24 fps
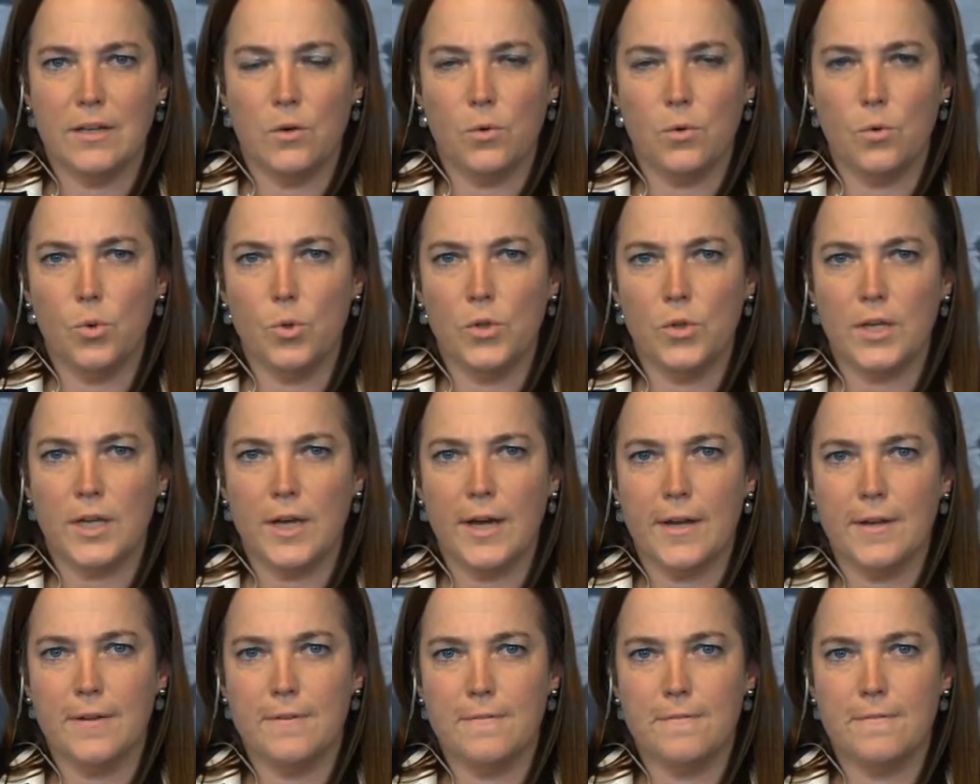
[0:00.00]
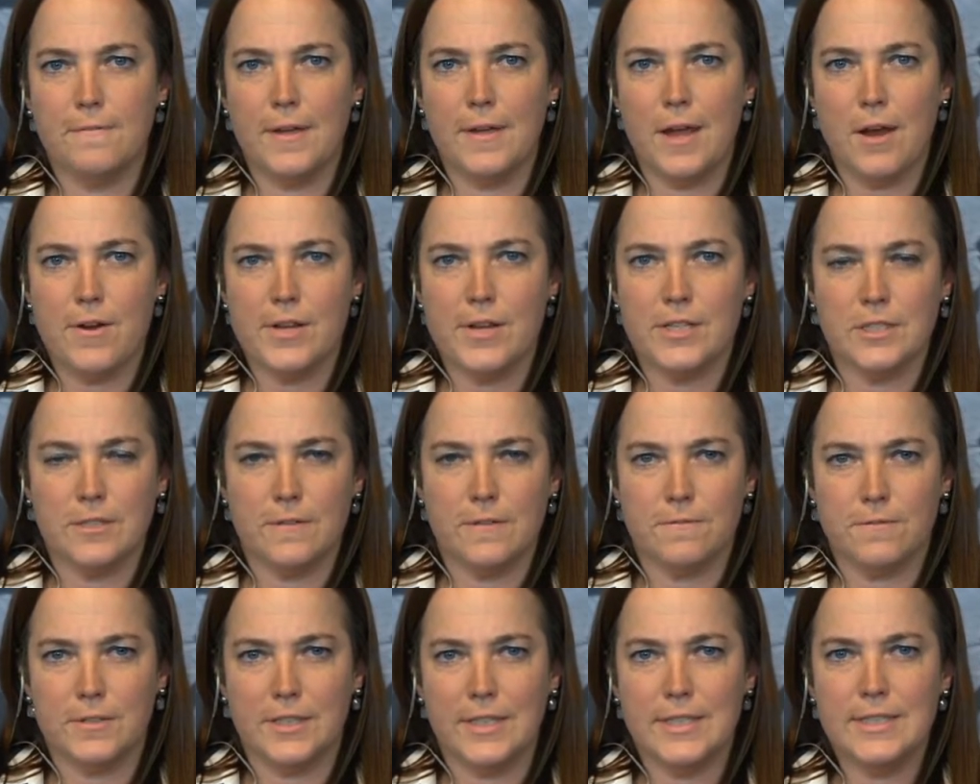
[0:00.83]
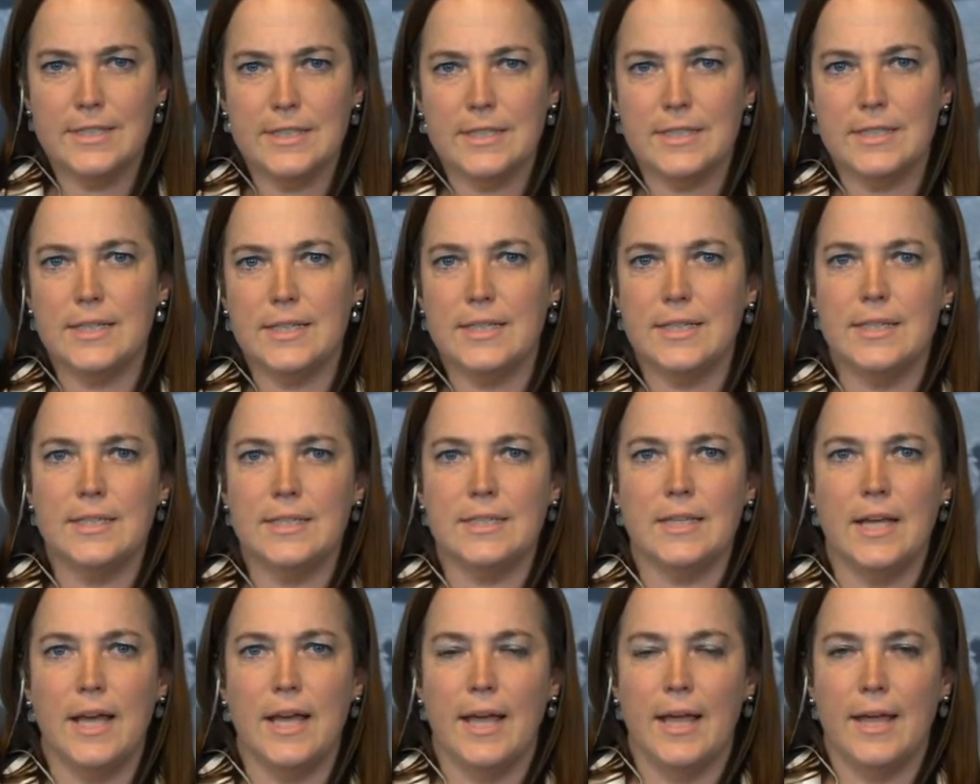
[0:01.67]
all the kind of various different indices.